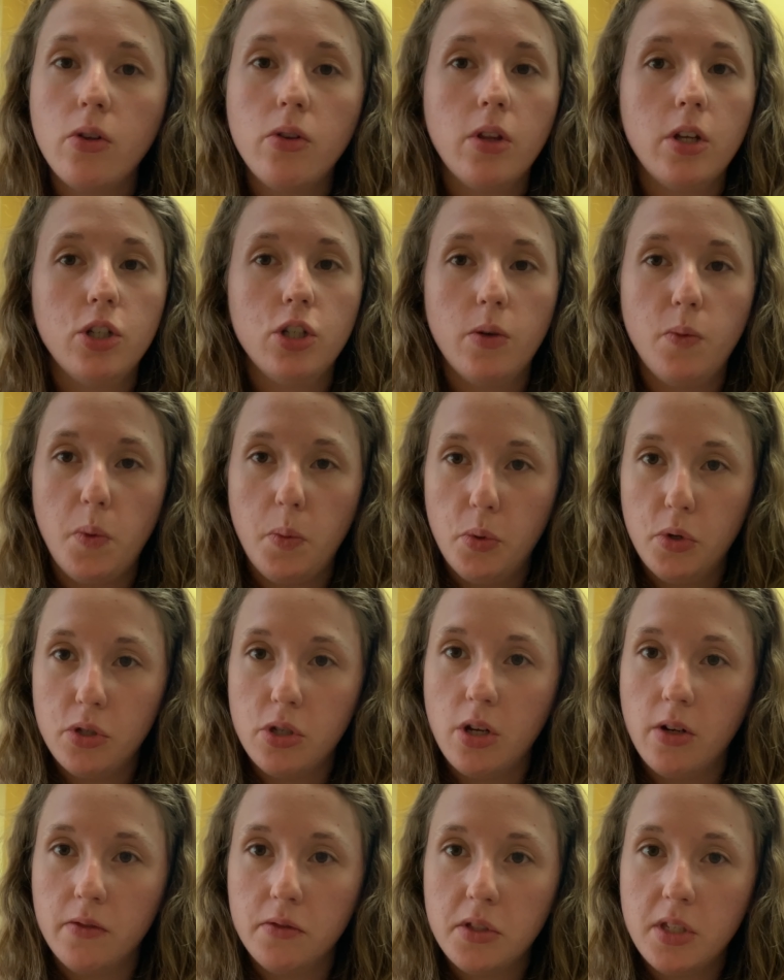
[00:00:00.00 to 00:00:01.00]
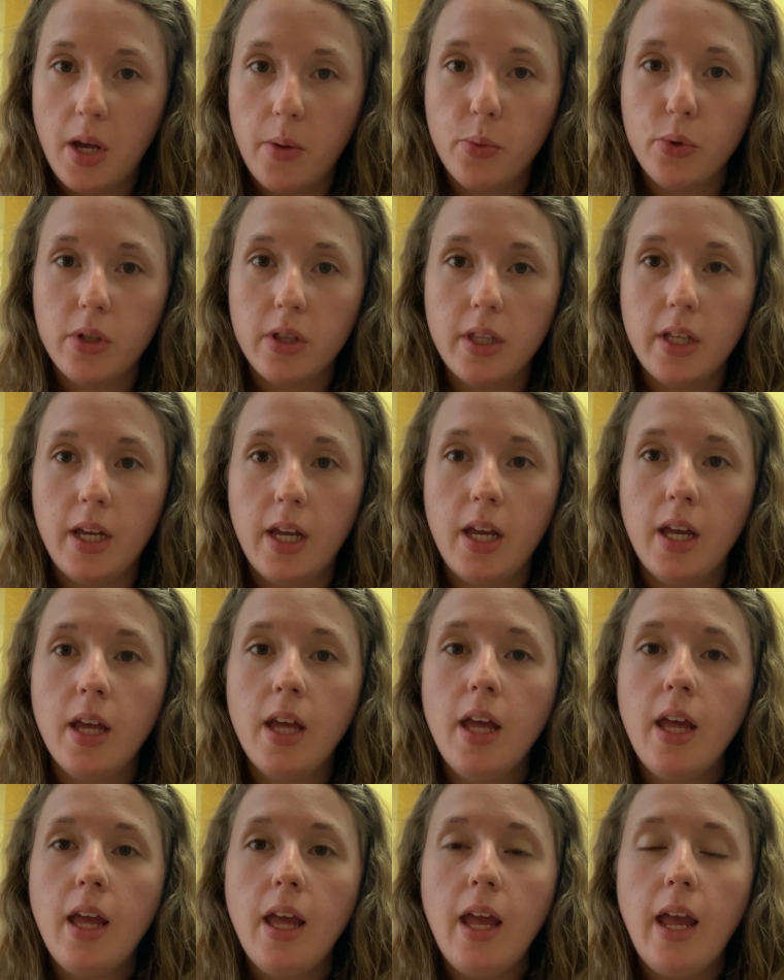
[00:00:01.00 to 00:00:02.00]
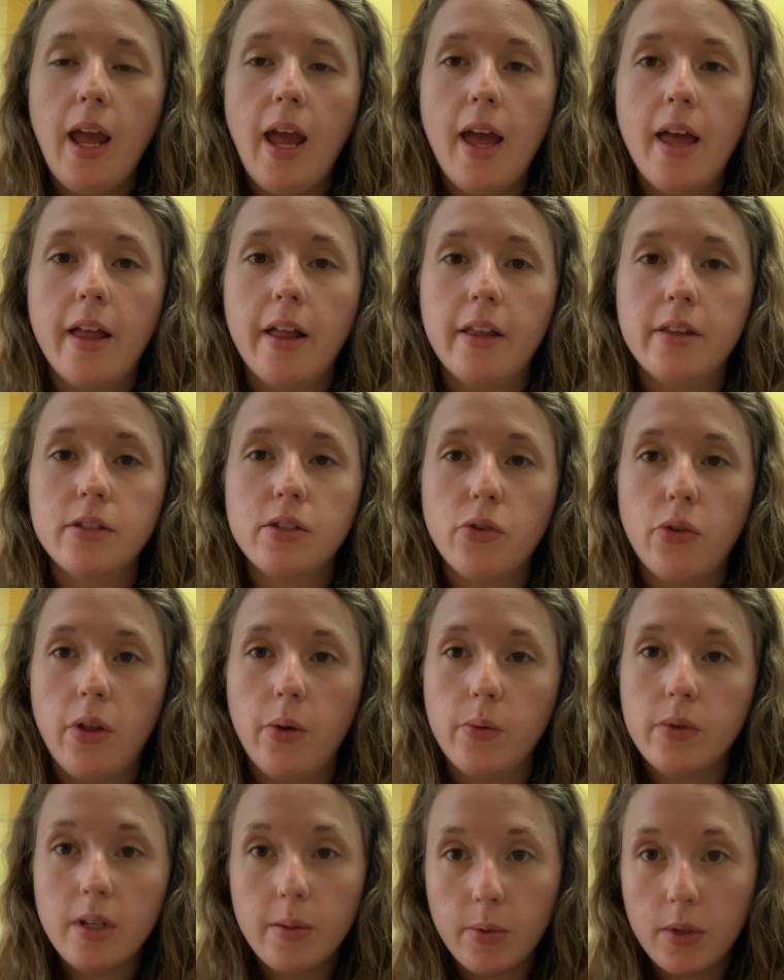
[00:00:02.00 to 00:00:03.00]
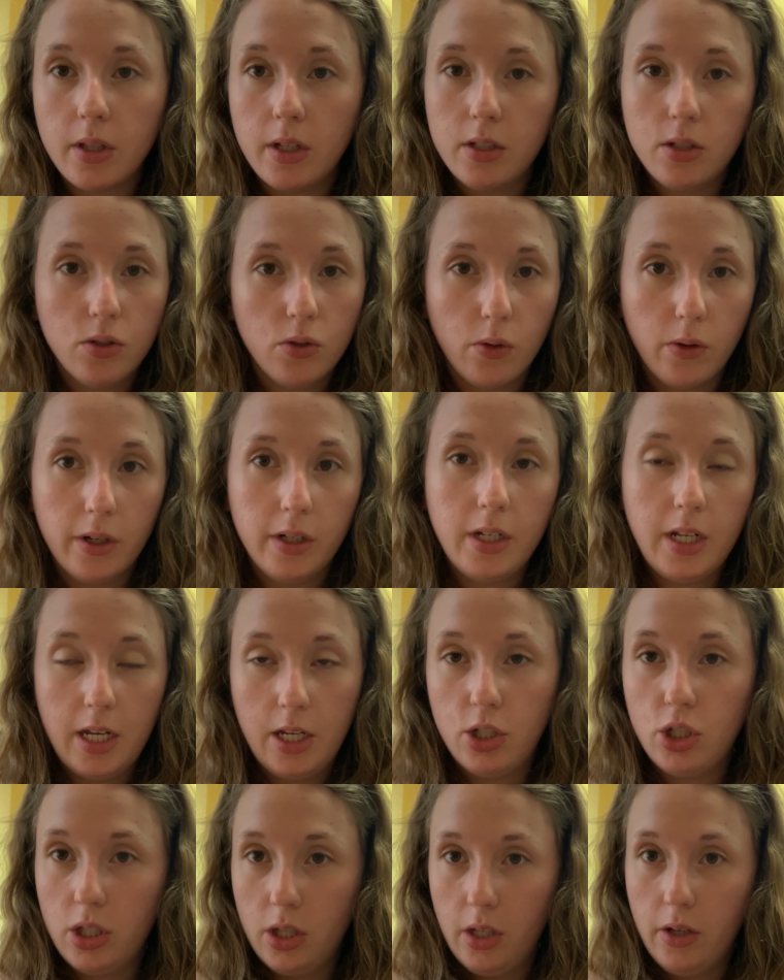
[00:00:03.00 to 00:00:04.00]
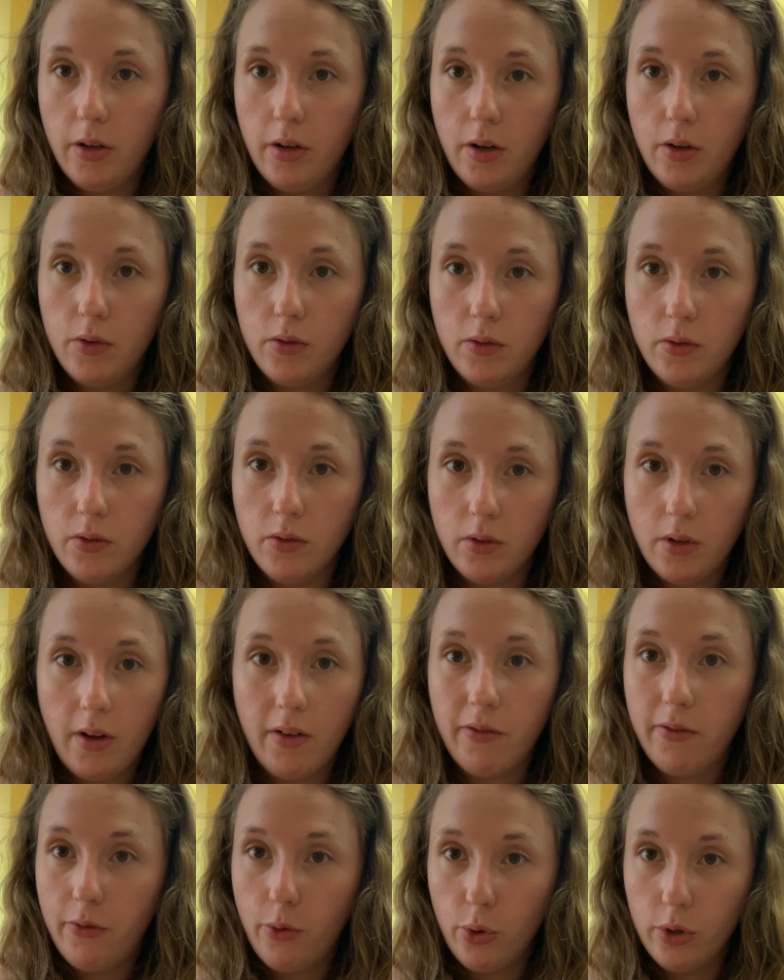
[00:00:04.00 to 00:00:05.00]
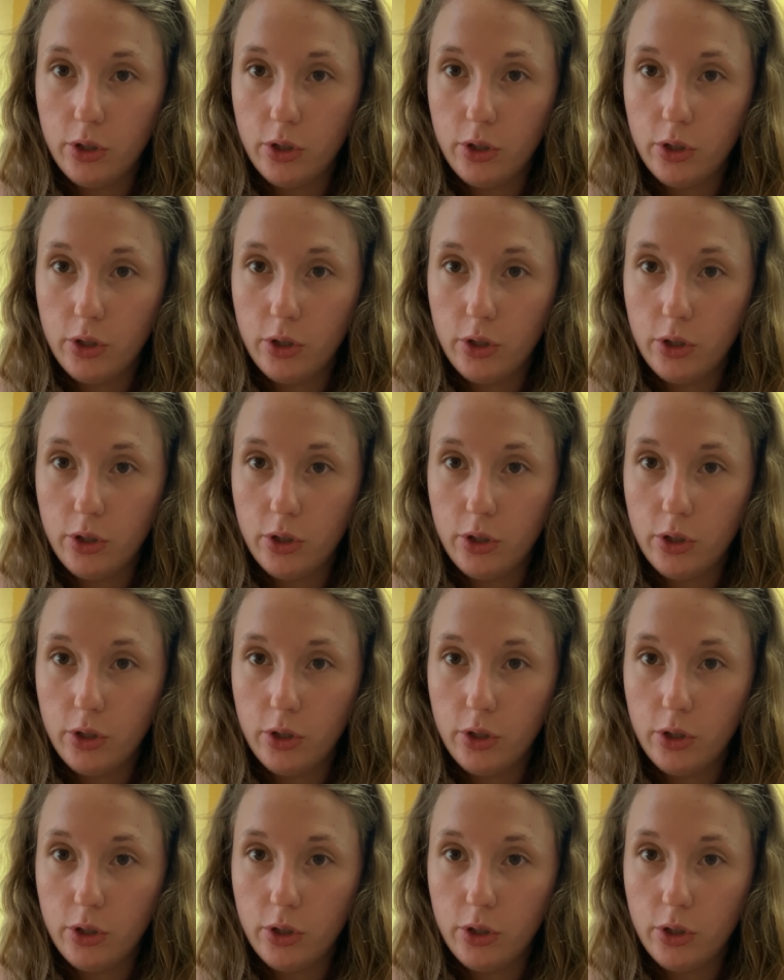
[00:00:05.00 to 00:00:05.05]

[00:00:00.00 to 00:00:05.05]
They should be preserved separately, and so they were typically stored each in their own of 4